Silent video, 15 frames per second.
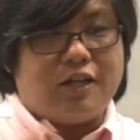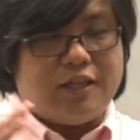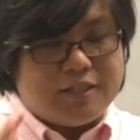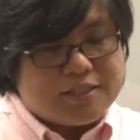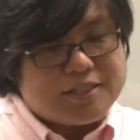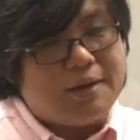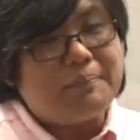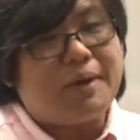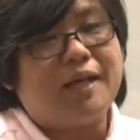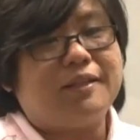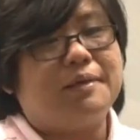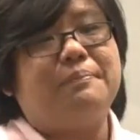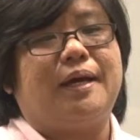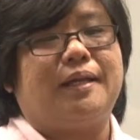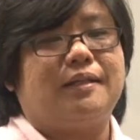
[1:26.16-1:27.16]
in some
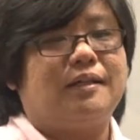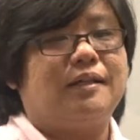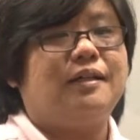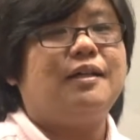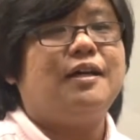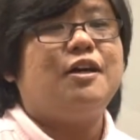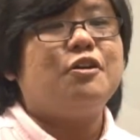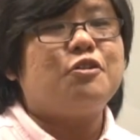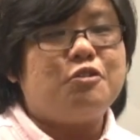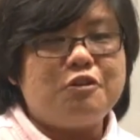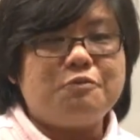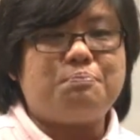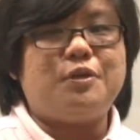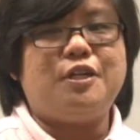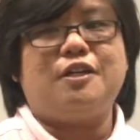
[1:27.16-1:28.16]
other manner
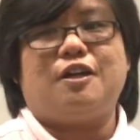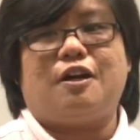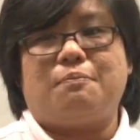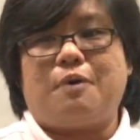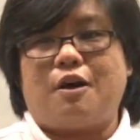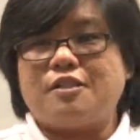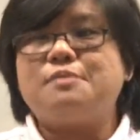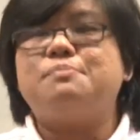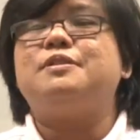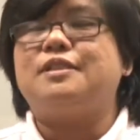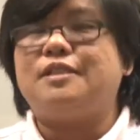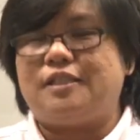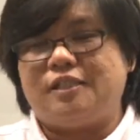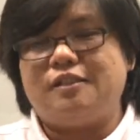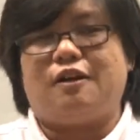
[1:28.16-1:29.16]
could be a
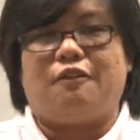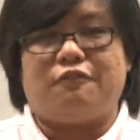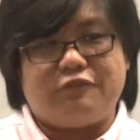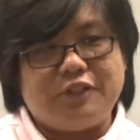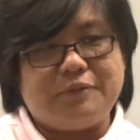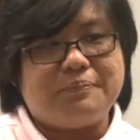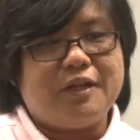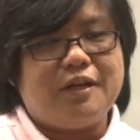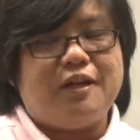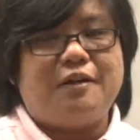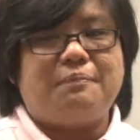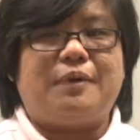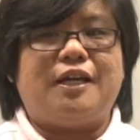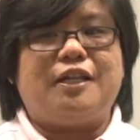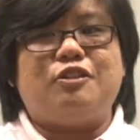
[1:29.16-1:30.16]
possibility of flip.
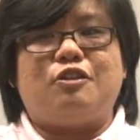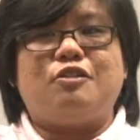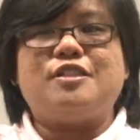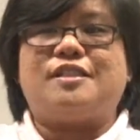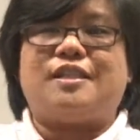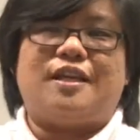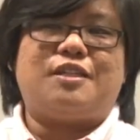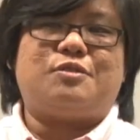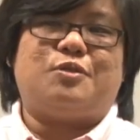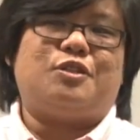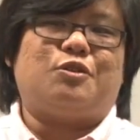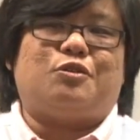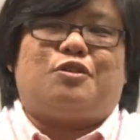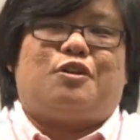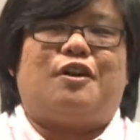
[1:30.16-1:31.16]
But in those days, we
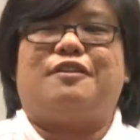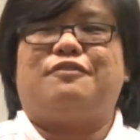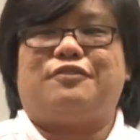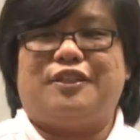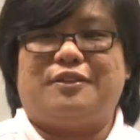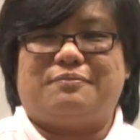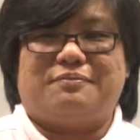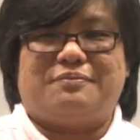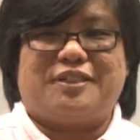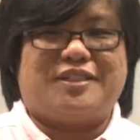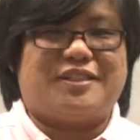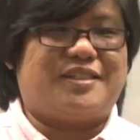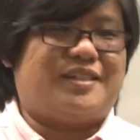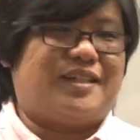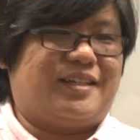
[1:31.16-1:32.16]
don't call it flip
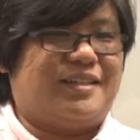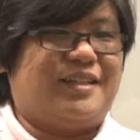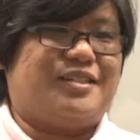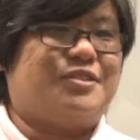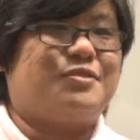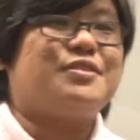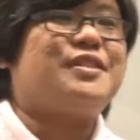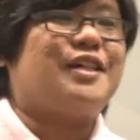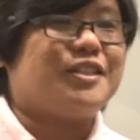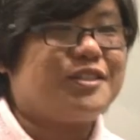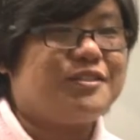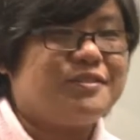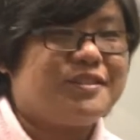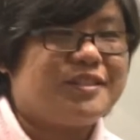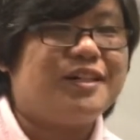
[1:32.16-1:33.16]
because there, there's no
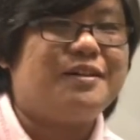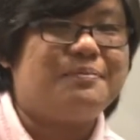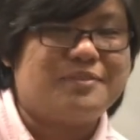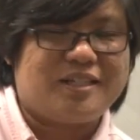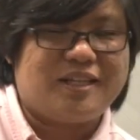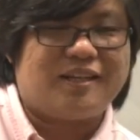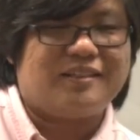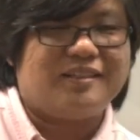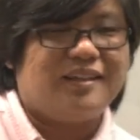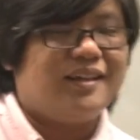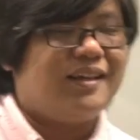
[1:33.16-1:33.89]
such terms yet.